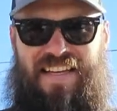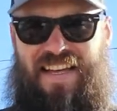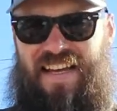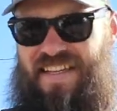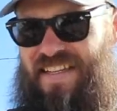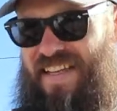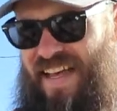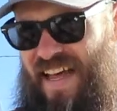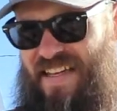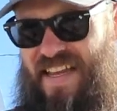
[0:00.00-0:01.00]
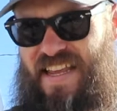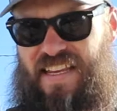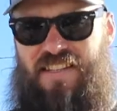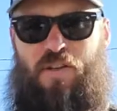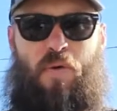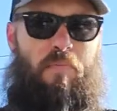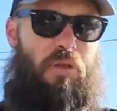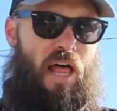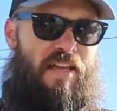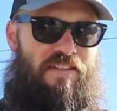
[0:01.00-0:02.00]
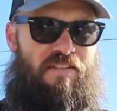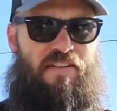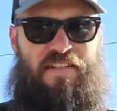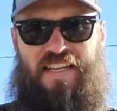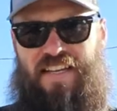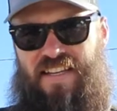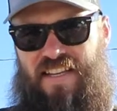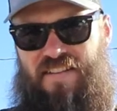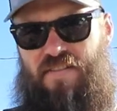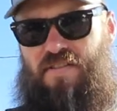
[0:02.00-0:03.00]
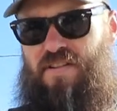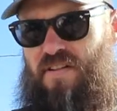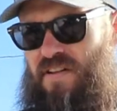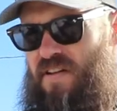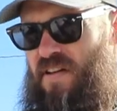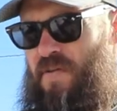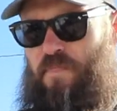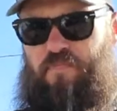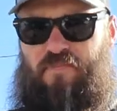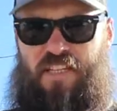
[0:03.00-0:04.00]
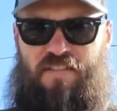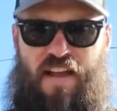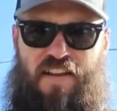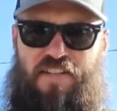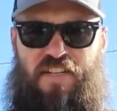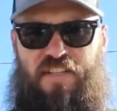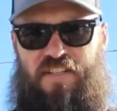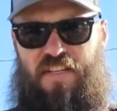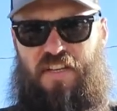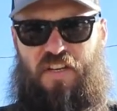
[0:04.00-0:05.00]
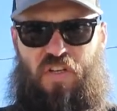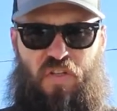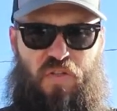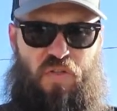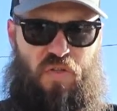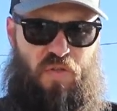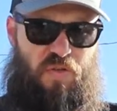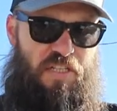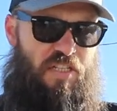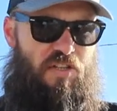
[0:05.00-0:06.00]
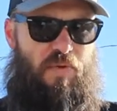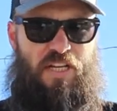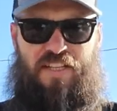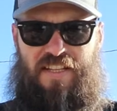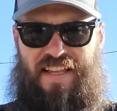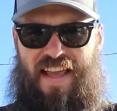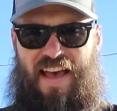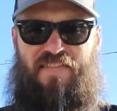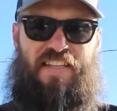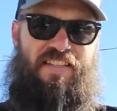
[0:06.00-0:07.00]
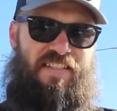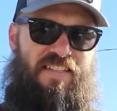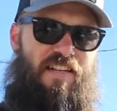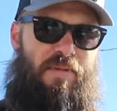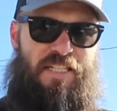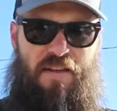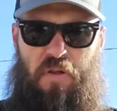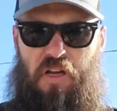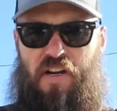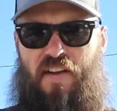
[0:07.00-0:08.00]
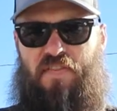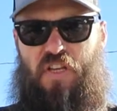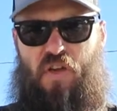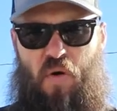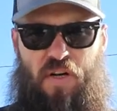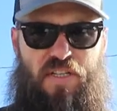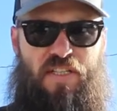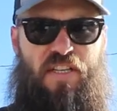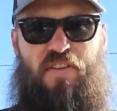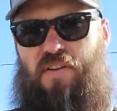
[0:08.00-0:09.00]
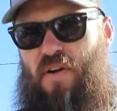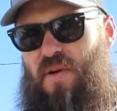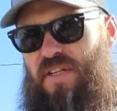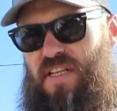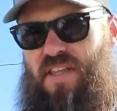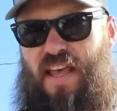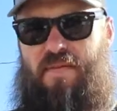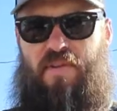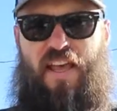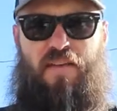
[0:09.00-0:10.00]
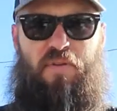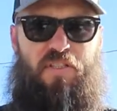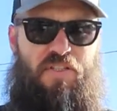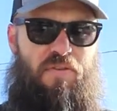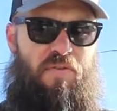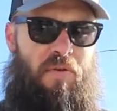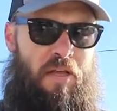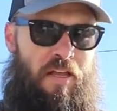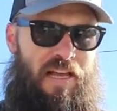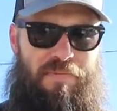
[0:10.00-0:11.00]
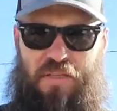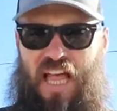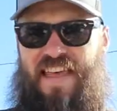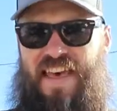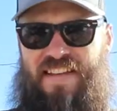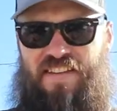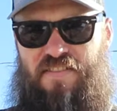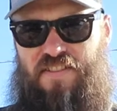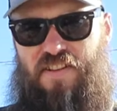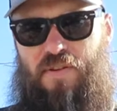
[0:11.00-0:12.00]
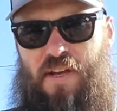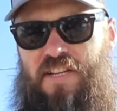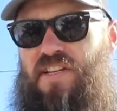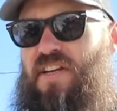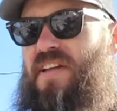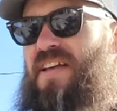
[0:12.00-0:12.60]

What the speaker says: a need to apply certain techniques or certain strategies to the situation that they have that it's going to be similar enough to yours that you're going to then be able to apply that to your situation.